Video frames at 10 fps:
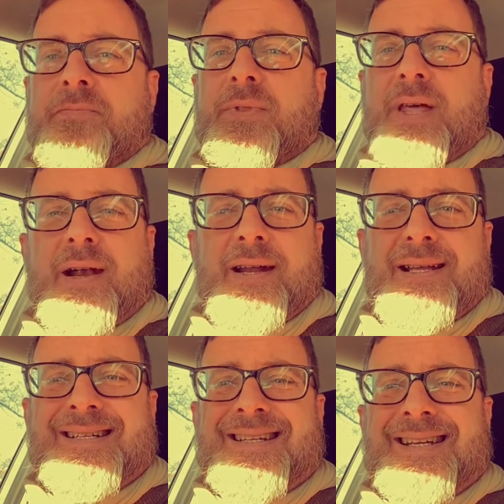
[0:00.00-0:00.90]
that an
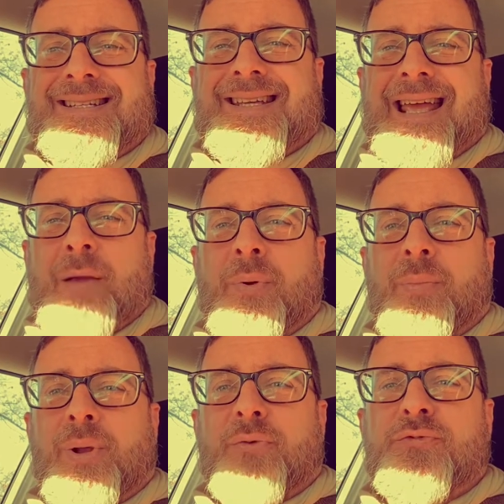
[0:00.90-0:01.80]
entity is
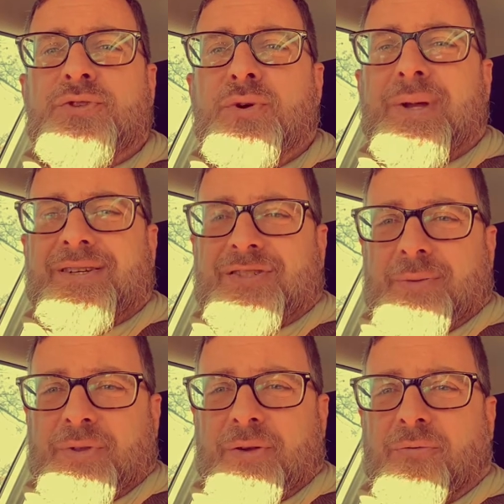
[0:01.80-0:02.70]
capable of doing
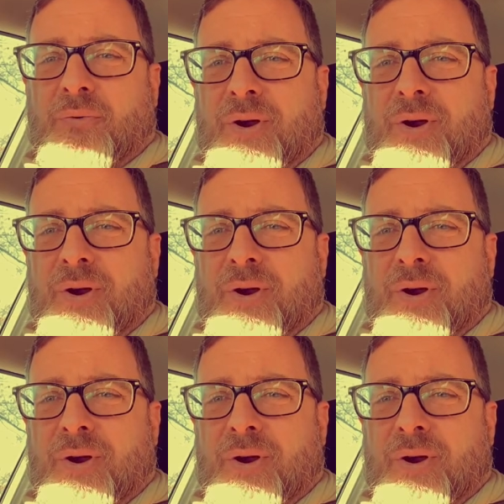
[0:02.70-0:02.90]
something for